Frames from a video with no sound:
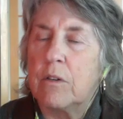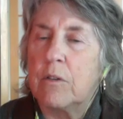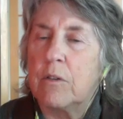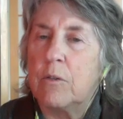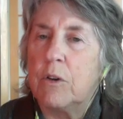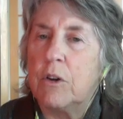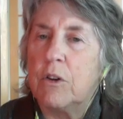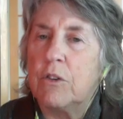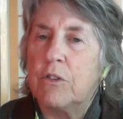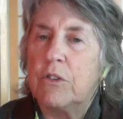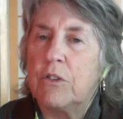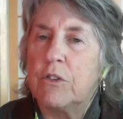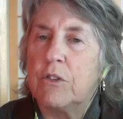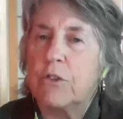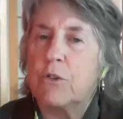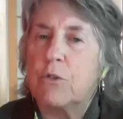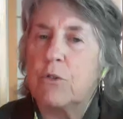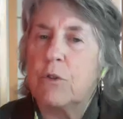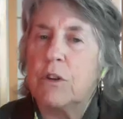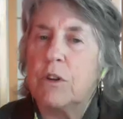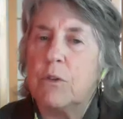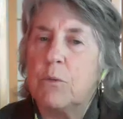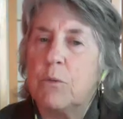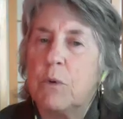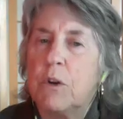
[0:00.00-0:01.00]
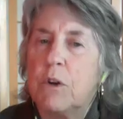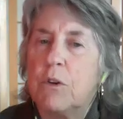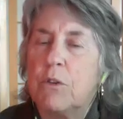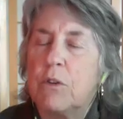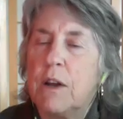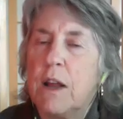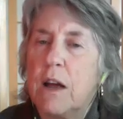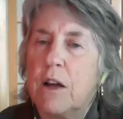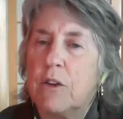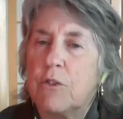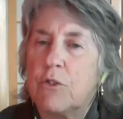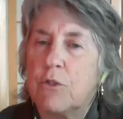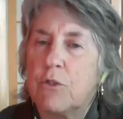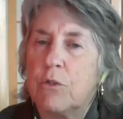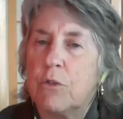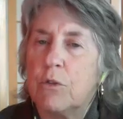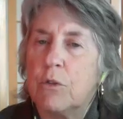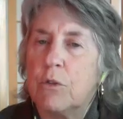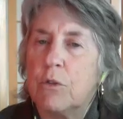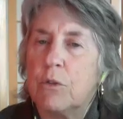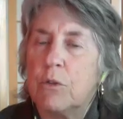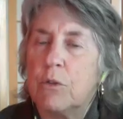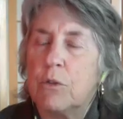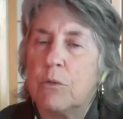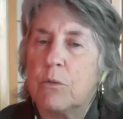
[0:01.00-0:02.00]
We are
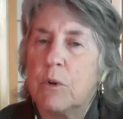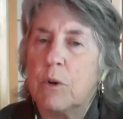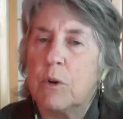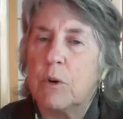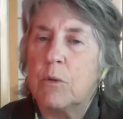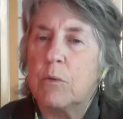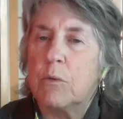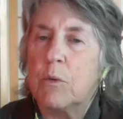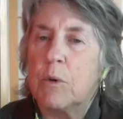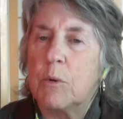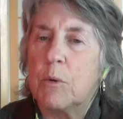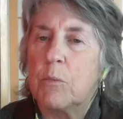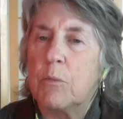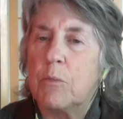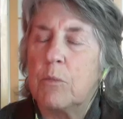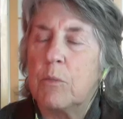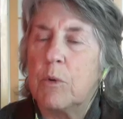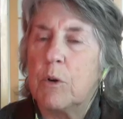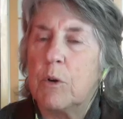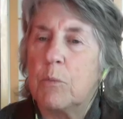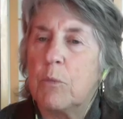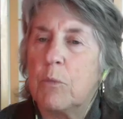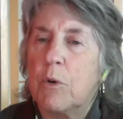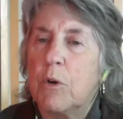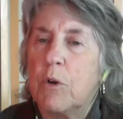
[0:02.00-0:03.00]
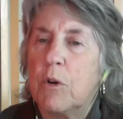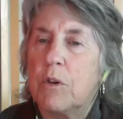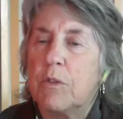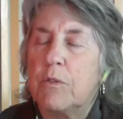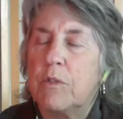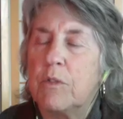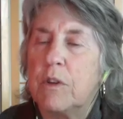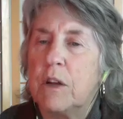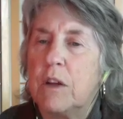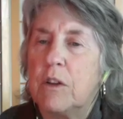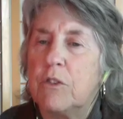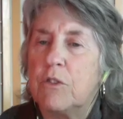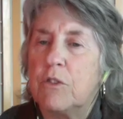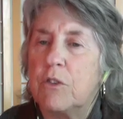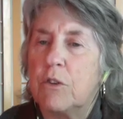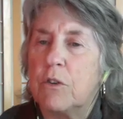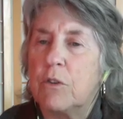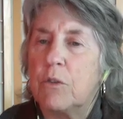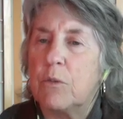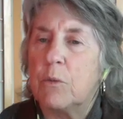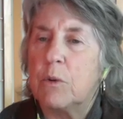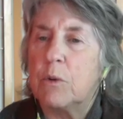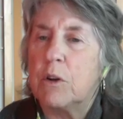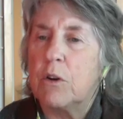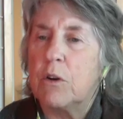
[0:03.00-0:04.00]
natural, we're part of nature.
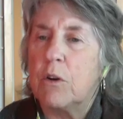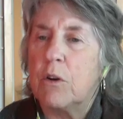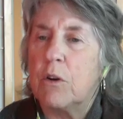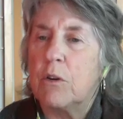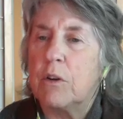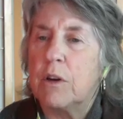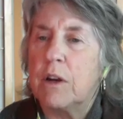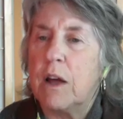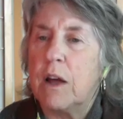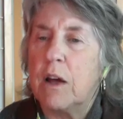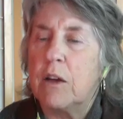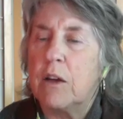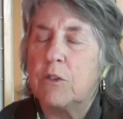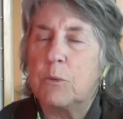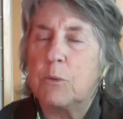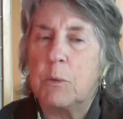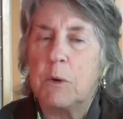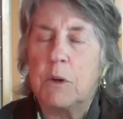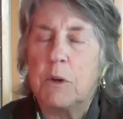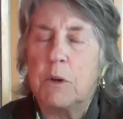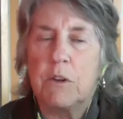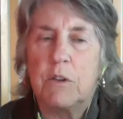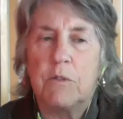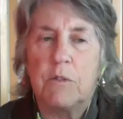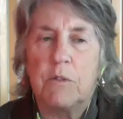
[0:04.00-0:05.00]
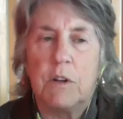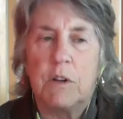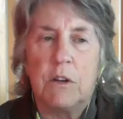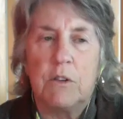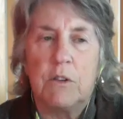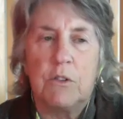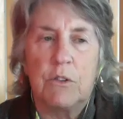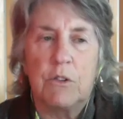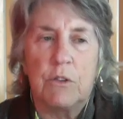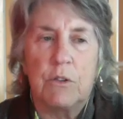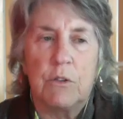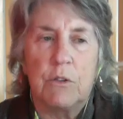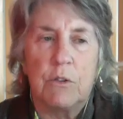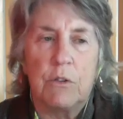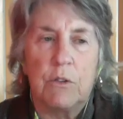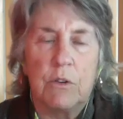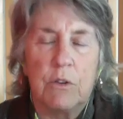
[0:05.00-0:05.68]
We are an aspect of nature.